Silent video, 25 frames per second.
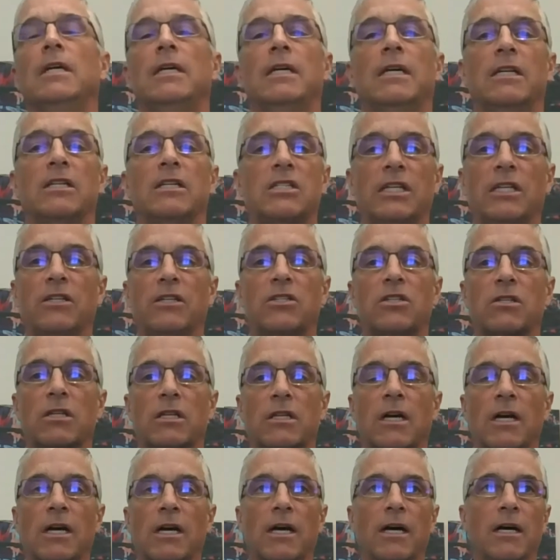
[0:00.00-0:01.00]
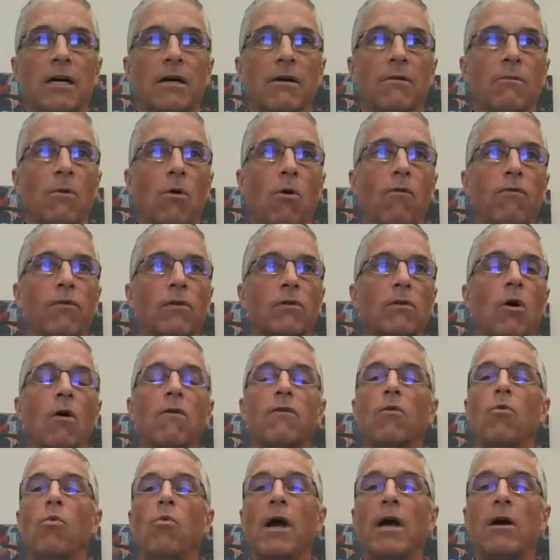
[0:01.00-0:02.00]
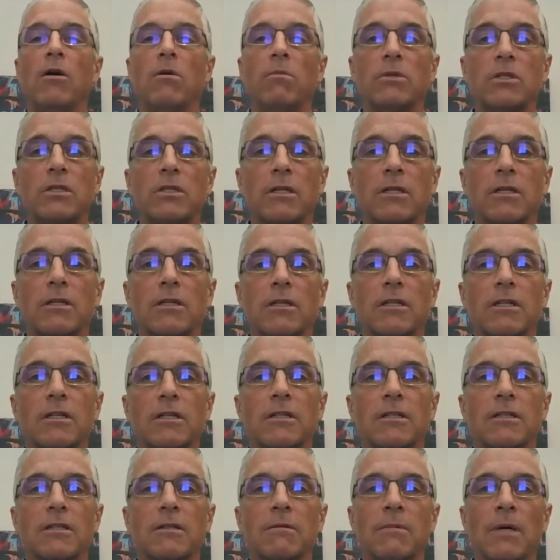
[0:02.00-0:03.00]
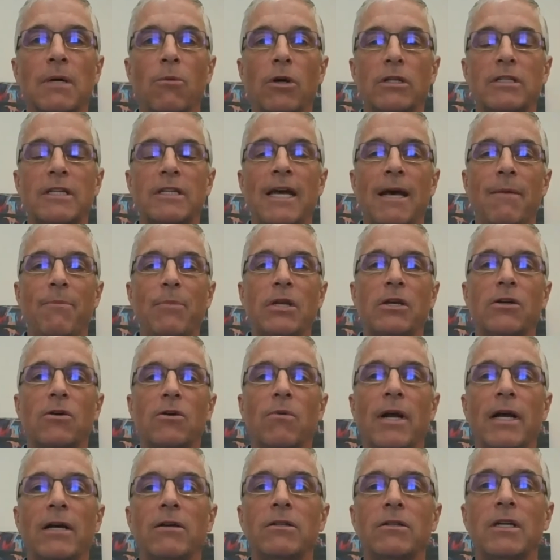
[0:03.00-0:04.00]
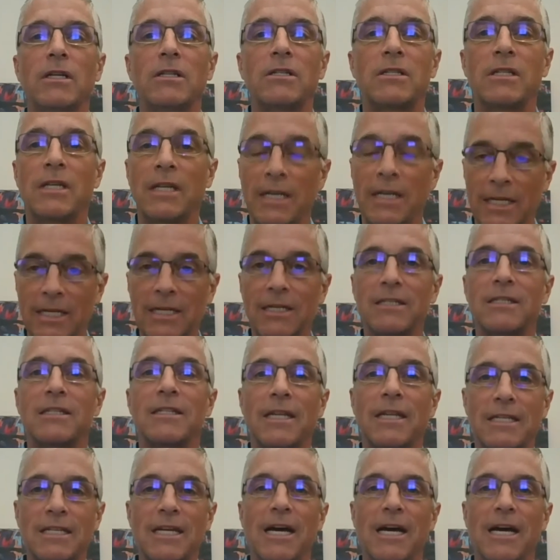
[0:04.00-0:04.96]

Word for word: in a sense, uh, over, overwhelmed by what's happening around us. It is at